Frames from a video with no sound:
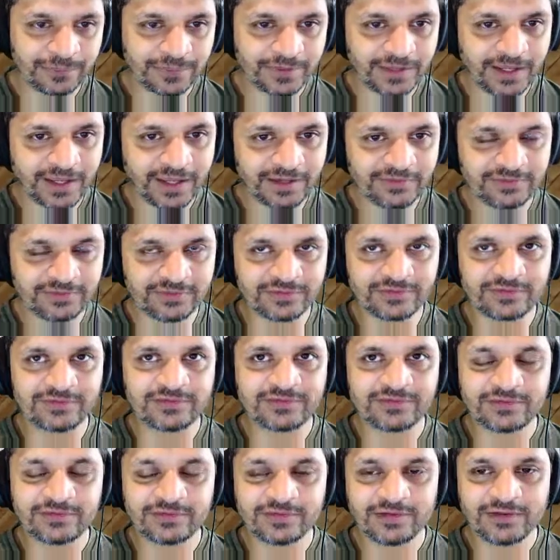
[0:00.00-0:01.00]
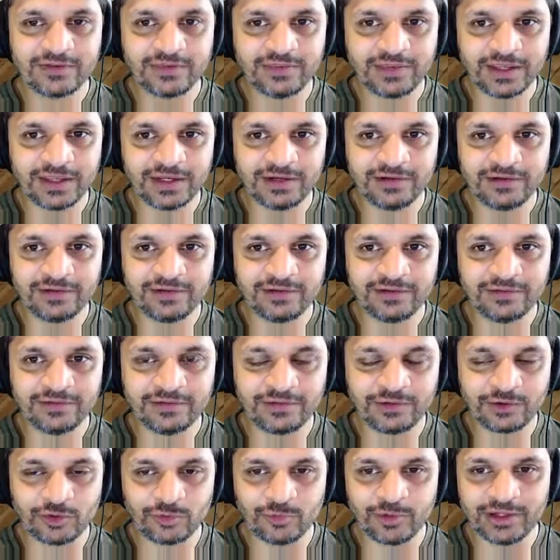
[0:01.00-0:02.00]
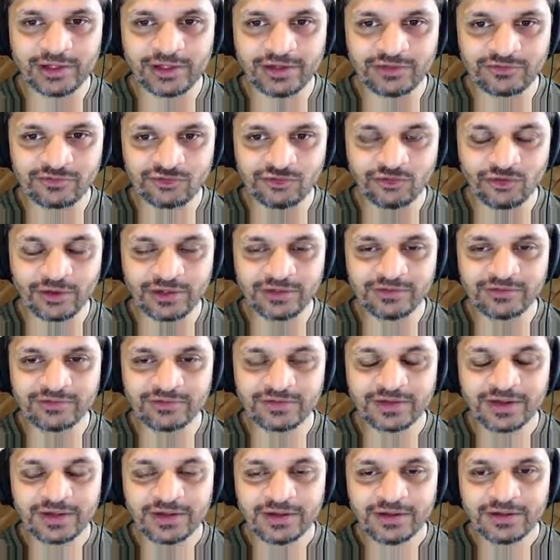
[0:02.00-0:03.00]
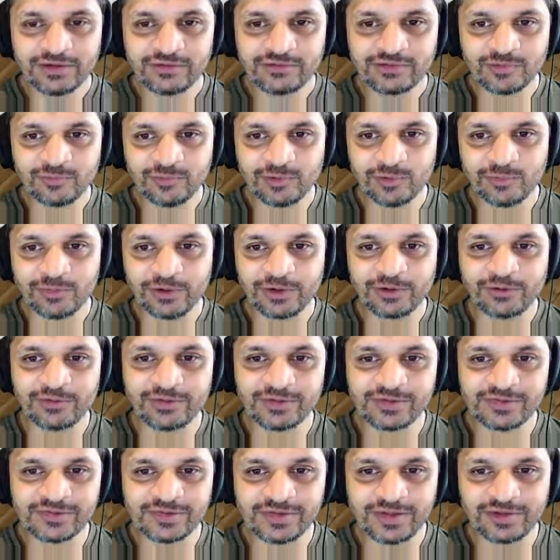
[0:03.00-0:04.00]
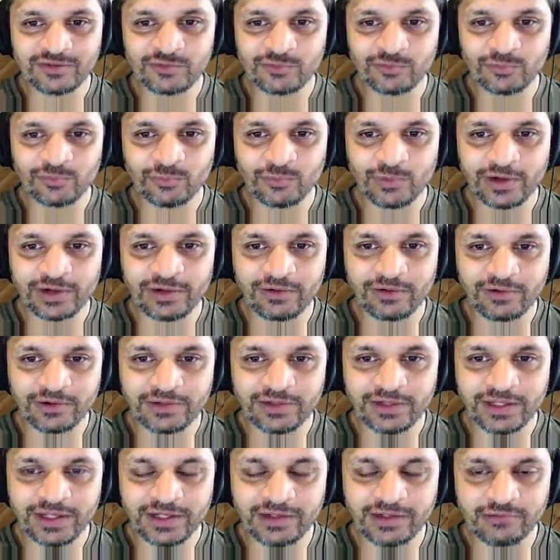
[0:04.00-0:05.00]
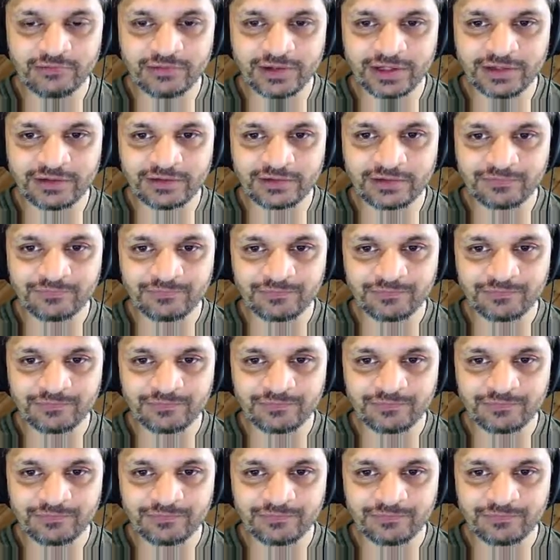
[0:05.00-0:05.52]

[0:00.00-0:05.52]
axis than the robot has joints, simply because there's one on the end effector,